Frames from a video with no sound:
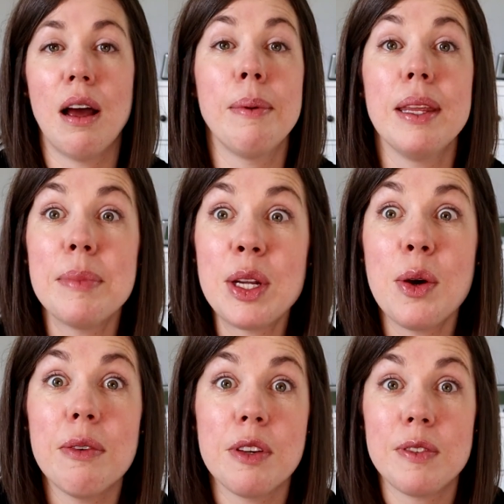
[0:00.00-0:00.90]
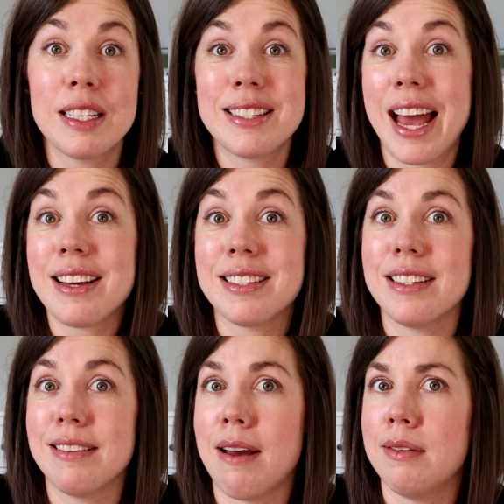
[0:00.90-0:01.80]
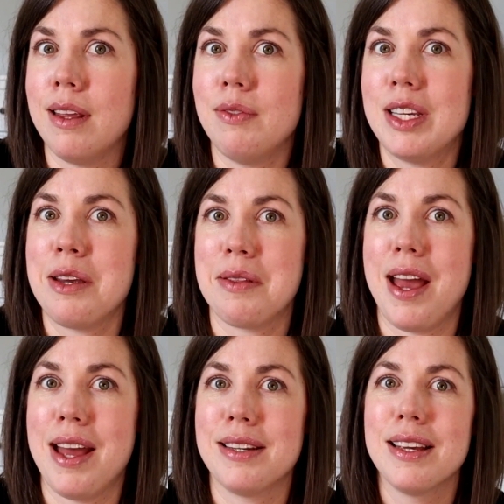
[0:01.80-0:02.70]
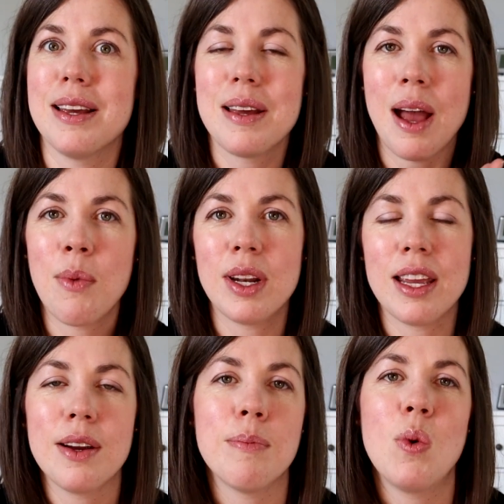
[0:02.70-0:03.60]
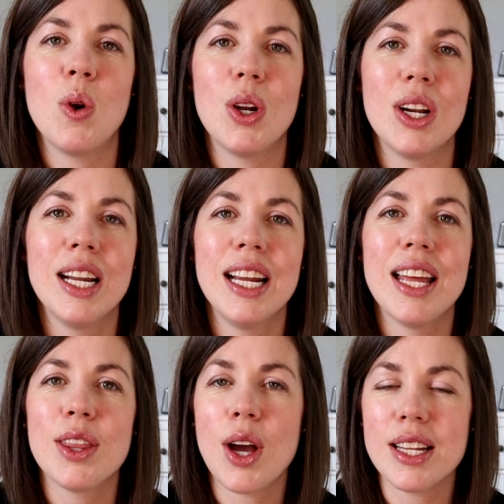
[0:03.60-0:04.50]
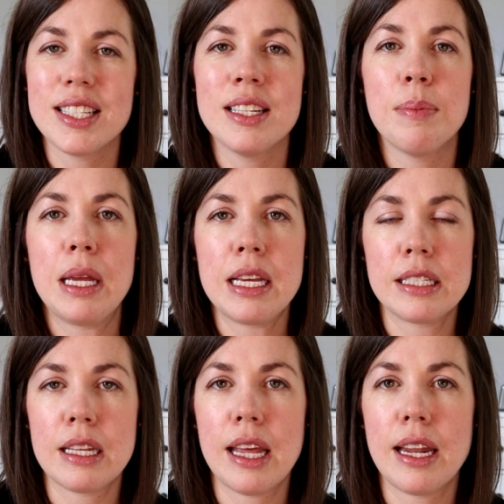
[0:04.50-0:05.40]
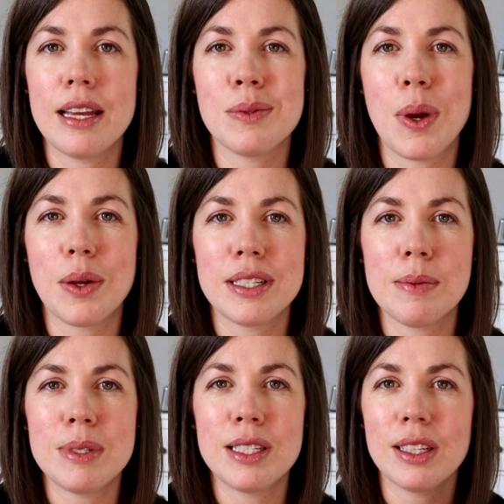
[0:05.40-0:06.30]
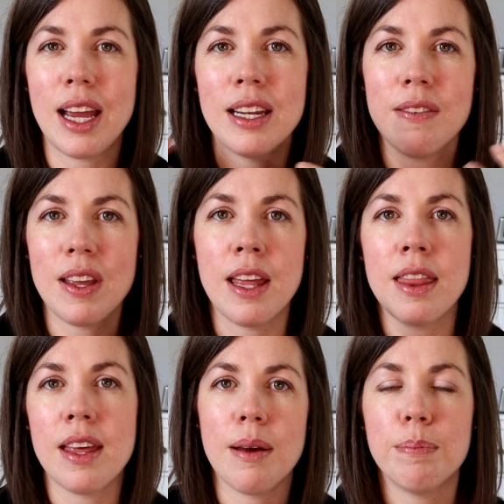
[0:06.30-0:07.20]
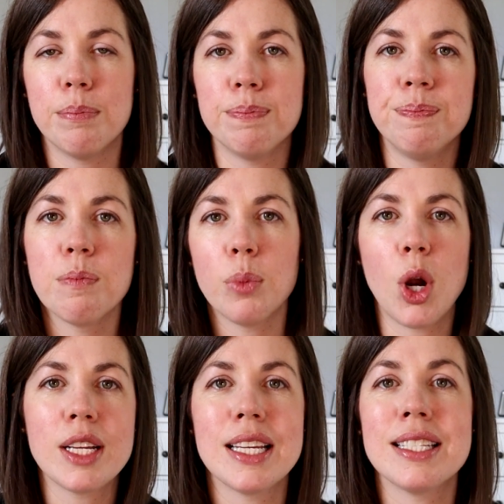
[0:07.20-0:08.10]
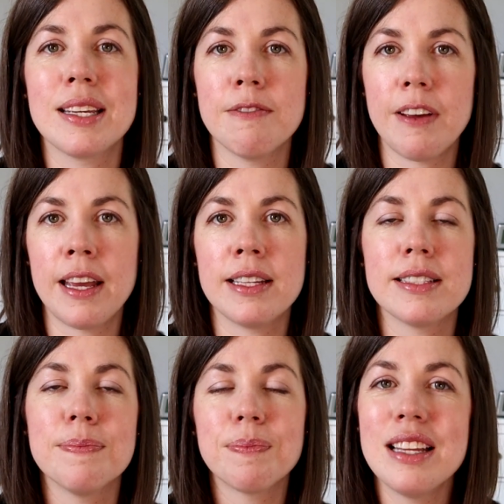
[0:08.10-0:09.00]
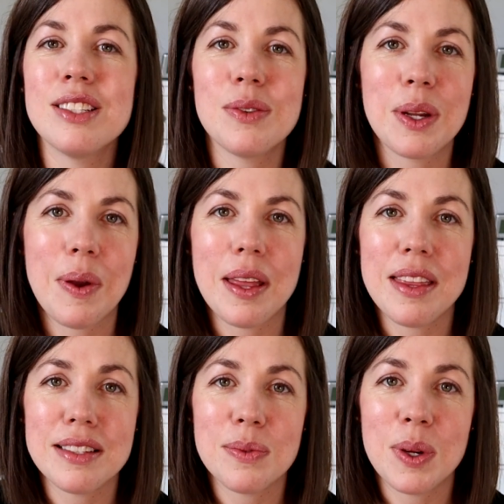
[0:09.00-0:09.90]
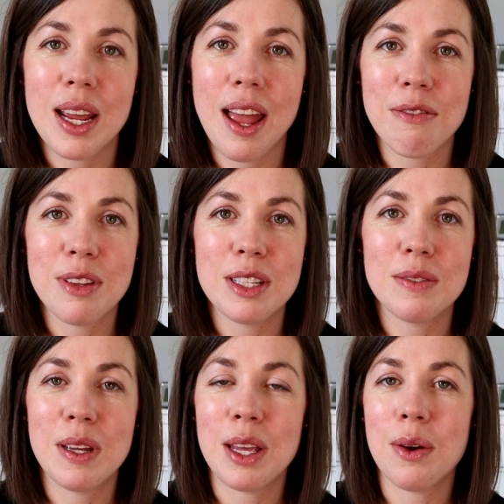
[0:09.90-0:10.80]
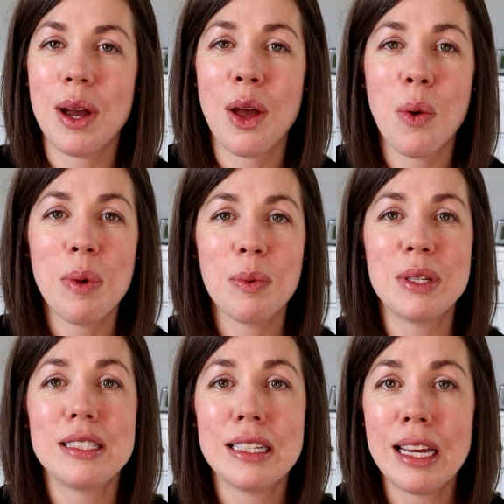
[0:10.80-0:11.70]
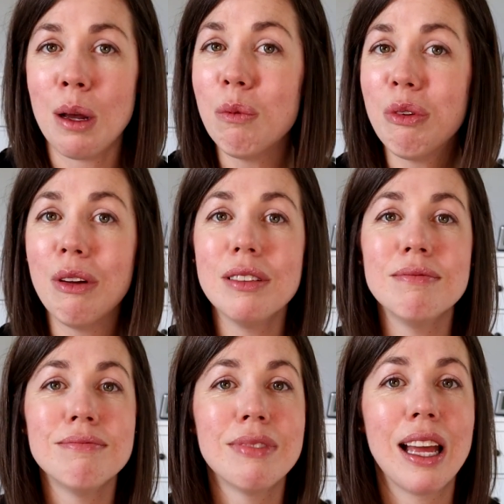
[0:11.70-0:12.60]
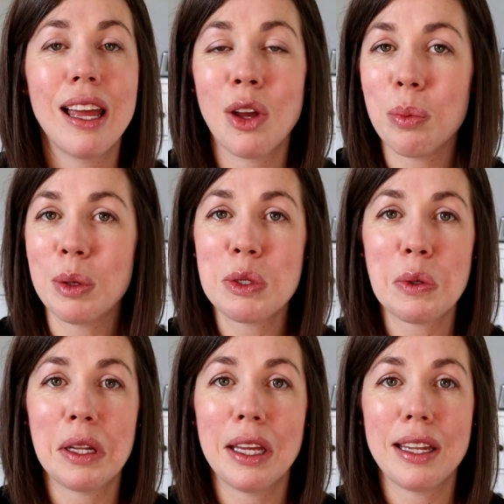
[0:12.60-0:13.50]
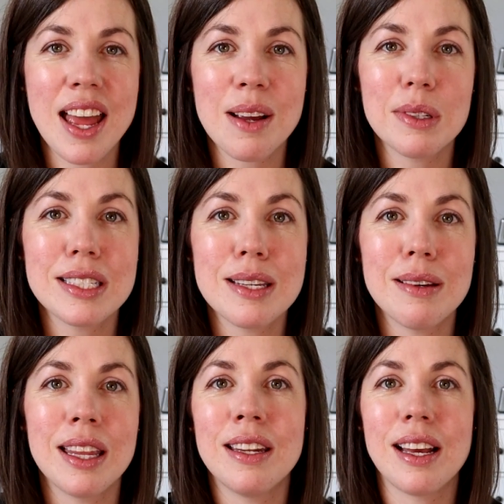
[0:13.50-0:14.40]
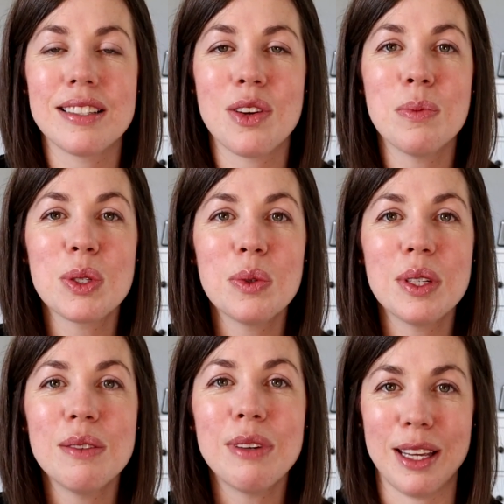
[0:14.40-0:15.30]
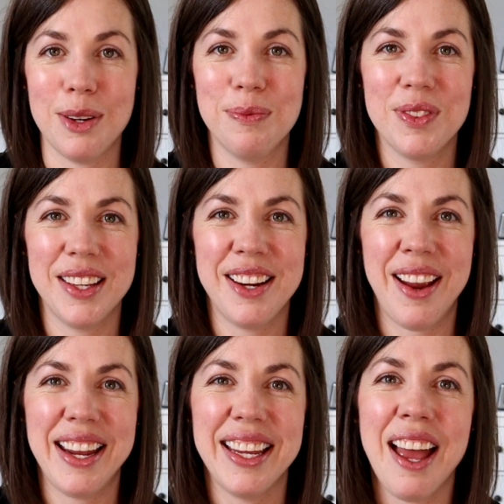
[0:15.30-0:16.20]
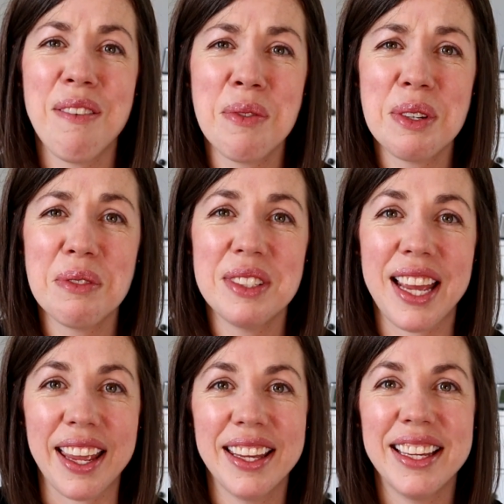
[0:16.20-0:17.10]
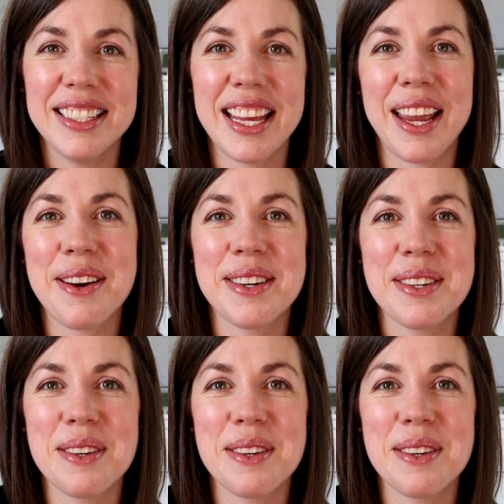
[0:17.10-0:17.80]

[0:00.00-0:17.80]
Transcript: I mean, let me know if you've done Saxon. I would love to hear that. I want to hear more thoughts and opinions on that as well, because I'm still kind of in the processing phase. And so anyway, that's what I have for this video. I hope it was helpful. I hope you enjoyed it. And I will see you in the next homeschooling video. All right. Have a wonderful day. Take care.